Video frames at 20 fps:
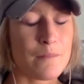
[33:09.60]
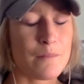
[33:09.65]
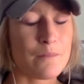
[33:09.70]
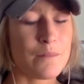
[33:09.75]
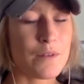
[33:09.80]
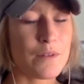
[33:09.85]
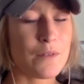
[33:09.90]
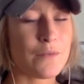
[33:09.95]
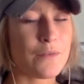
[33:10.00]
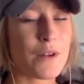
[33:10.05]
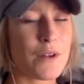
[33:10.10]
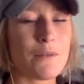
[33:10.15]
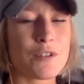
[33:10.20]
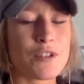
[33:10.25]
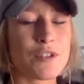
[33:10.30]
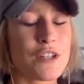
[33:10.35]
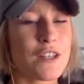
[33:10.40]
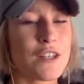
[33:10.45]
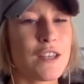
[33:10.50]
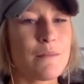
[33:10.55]
Beautiful. I
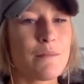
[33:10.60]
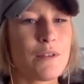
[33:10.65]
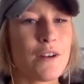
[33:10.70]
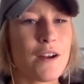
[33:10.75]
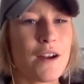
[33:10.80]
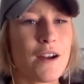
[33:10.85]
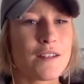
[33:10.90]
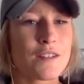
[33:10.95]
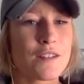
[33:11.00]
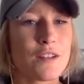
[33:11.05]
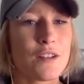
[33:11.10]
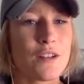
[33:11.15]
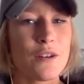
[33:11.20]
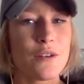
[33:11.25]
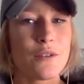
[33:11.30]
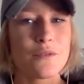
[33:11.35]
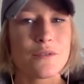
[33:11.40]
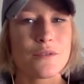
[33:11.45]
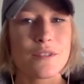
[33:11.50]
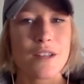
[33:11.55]
want you to keep your eyes
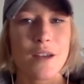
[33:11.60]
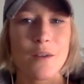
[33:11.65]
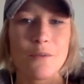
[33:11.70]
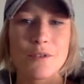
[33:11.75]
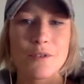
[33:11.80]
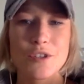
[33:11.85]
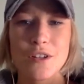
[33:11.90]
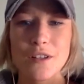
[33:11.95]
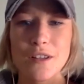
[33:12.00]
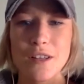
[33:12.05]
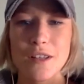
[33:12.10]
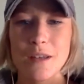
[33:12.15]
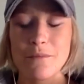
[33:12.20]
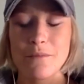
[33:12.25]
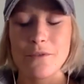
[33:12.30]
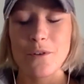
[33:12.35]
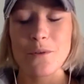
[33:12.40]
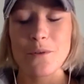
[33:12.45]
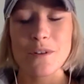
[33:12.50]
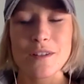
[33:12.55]
closed. I want you to keep
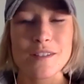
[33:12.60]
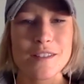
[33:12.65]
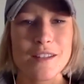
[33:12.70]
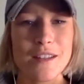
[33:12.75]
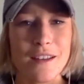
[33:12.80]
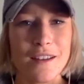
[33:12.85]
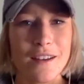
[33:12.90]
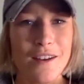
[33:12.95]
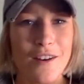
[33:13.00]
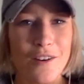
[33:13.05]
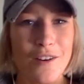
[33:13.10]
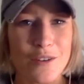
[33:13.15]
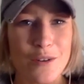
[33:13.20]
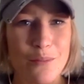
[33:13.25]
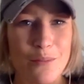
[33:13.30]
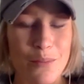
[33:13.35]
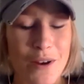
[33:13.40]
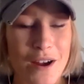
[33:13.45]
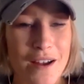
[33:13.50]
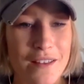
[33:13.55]
focusing on your
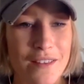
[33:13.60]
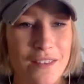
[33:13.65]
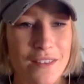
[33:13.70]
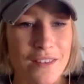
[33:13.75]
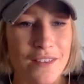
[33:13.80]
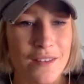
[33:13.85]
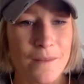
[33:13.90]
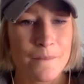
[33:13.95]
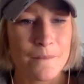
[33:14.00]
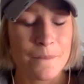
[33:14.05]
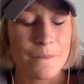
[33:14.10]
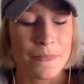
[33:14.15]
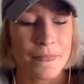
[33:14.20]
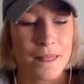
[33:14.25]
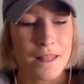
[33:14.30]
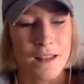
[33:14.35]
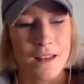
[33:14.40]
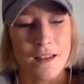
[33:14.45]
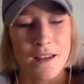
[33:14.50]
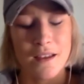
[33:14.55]
breath.
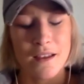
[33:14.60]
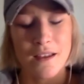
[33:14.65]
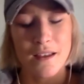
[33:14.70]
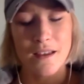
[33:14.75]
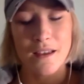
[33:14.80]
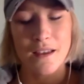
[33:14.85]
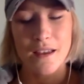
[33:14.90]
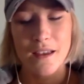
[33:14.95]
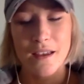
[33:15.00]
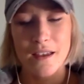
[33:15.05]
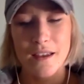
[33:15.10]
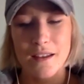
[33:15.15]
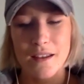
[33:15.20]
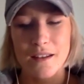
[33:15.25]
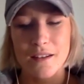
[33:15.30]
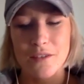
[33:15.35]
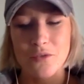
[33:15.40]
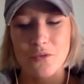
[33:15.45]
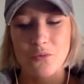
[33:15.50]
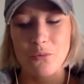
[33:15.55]

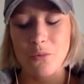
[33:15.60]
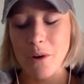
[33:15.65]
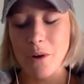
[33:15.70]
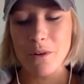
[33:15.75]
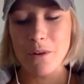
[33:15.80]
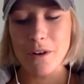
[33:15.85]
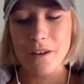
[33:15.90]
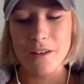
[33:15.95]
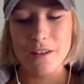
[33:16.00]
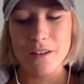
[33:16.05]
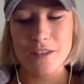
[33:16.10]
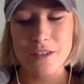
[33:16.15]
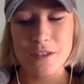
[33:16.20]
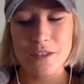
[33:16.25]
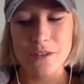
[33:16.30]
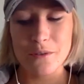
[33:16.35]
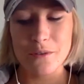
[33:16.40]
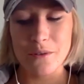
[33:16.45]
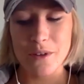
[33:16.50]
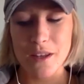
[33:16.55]
And what we're going to
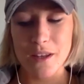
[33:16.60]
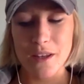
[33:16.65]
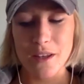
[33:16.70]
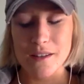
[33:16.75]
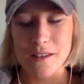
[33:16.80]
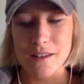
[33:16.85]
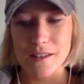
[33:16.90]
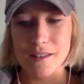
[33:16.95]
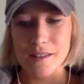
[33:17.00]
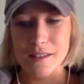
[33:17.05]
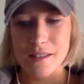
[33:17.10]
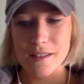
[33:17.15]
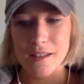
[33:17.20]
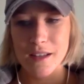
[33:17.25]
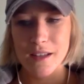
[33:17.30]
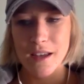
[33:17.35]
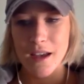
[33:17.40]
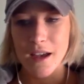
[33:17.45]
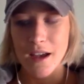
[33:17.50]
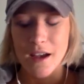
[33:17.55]
do is,
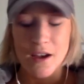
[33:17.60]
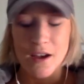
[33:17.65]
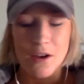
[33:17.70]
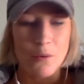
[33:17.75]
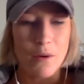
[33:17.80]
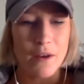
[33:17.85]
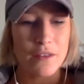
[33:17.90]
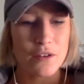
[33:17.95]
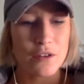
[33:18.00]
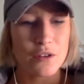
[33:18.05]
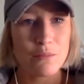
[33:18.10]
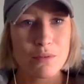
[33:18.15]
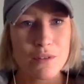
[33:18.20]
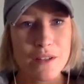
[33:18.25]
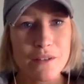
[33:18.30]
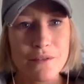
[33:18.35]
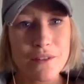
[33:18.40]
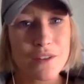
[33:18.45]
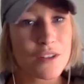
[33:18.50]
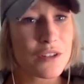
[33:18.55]
whether you
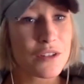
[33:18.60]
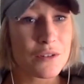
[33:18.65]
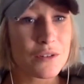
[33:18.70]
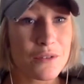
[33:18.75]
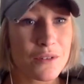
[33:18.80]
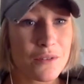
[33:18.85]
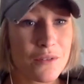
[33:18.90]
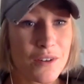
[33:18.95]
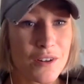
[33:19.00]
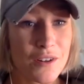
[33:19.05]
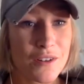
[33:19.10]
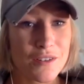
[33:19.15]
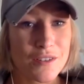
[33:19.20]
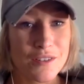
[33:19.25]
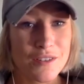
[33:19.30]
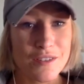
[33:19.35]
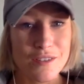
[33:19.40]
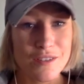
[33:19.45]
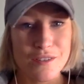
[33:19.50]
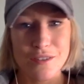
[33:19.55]
believe in the
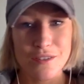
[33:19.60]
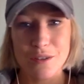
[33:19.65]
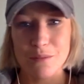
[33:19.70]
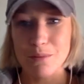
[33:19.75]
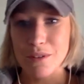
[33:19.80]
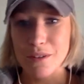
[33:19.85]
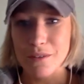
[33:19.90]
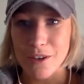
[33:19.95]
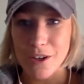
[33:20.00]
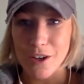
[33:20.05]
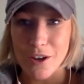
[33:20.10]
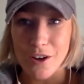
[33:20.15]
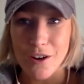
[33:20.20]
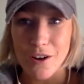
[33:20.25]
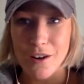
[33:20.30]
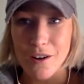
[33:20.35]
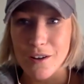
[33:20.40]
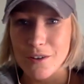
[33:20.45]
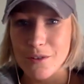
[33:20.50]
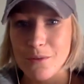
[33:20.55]
universe, you believe in
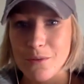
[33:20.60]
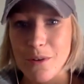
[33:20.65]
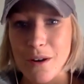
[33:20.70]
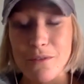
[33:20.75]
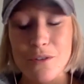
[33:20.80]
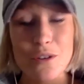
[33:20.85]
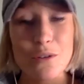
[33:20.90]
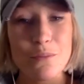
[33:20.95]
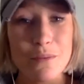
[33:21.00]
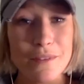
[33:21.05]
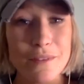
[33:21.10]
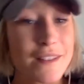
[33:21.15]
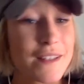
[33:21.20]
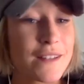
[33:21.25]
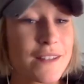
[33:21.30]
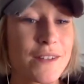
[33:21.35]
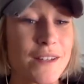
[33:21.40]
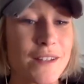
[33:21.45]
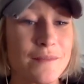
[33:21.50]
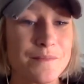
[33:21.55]
God, whoever you
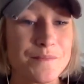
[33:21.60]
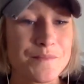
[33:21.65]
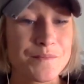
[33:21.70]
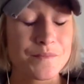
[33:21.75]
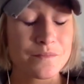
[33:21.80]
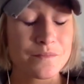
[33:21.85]
believe in,